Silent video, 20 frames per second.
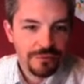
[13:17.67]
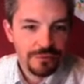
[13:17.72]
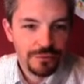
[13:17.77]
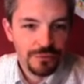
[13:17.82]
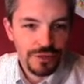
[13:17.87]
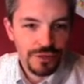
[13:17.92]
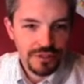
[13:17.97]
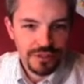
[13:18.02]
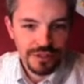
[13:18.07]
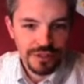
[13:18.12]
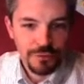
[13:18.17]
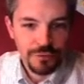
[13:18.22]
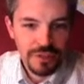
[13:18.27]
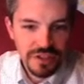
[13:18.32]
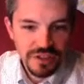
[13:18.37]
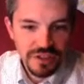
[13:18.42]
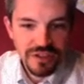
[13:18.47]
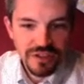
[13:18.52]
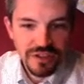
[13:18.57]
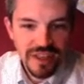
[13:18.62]

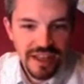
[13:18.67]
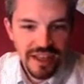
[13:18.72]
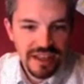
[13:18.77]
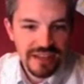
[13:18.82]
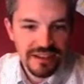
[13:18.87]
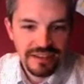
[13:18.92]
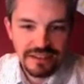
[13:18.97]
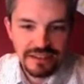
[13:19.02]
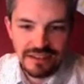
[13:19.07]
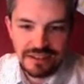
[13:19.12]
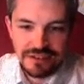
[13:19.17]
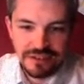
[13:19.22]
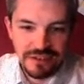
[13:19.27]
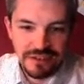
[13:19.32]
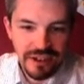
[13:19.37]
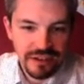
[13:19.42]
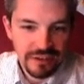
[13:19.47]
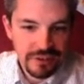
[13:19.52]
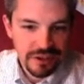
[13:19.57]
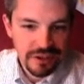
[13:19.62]
Once you do that and it says your
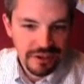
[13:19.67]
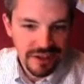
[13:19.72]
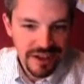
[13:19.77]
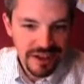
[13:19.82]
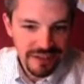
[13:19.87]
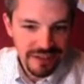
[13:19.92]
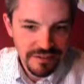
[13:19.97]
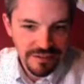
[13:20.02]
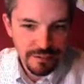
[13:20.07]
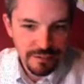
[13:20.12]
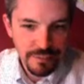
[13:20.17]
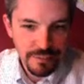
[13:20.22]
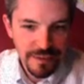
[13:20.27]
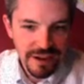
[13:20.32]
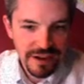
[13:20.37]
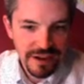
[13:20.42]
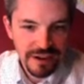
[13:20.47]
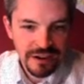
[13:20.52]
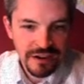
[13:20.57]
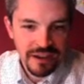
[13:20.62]
download archive is
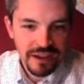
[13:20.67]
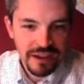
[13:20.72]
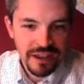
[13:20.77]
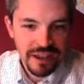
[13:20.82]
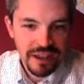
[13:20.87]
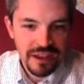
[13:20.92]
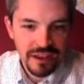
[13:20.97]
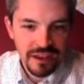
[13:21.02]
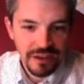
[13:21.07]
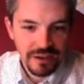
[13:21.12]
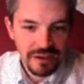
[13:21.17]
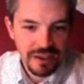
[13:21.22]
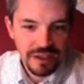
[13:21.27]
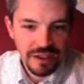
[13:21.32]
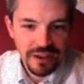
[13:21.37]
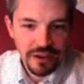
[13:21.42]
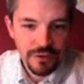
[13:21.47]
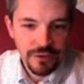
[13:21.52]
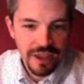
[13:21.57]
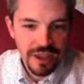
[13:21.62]
prepared,
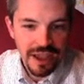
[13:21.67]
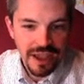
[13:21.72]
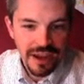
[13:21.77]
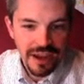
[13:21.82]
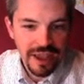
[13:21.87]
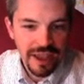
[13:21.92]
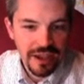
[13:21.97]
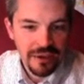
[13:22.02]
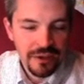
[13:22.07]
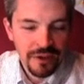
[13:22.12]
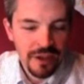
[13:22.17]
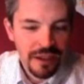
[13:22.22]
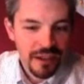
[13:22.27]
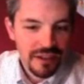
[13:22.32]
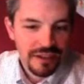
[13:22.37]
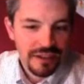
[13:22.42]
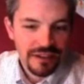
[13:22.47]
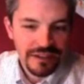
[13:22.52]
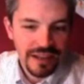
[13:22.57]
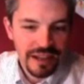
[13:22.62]
click OK now
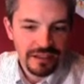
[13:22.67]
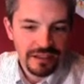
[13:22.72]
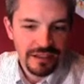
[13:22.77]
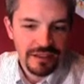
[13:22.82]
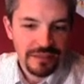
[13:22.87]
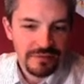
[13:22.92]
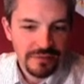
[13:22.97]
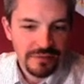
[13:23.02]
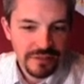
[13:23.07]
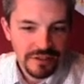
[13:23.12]
to download.